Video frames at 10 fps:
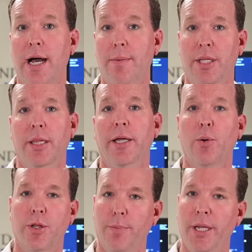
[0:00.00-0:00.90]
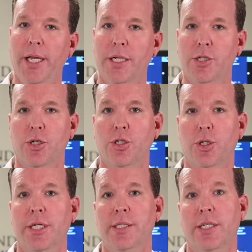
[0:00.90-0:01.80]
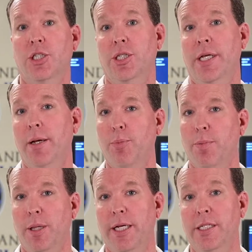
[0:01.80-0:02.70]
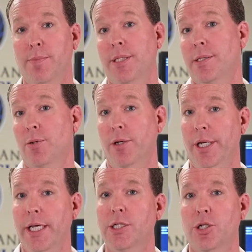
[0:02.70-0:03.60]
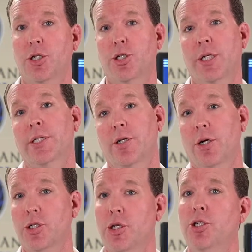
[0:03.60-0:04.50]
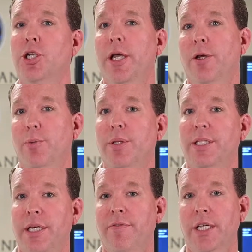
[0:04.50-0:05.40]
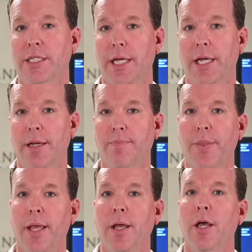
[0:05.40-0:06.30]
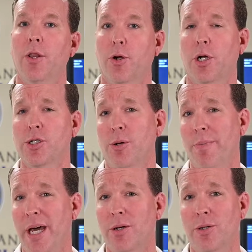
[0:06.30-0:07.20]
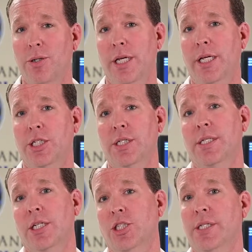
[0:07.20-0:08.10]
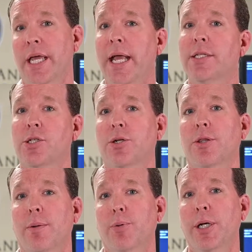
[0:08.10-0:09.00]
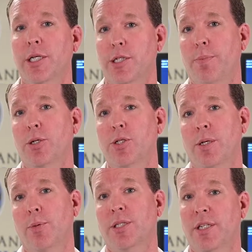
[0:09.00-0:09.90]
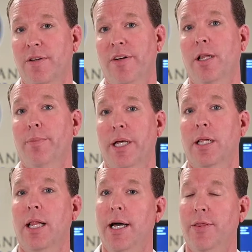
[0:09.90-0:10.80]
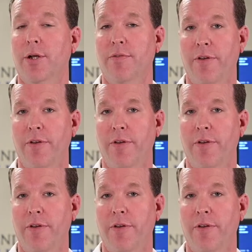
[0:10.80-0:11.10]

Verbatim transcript: commonly orthopedic surgeries such as hip replacements or knee surgeries, are associated with DVT. There are also medical conditions such as cancer that predispose someone to developing clot in their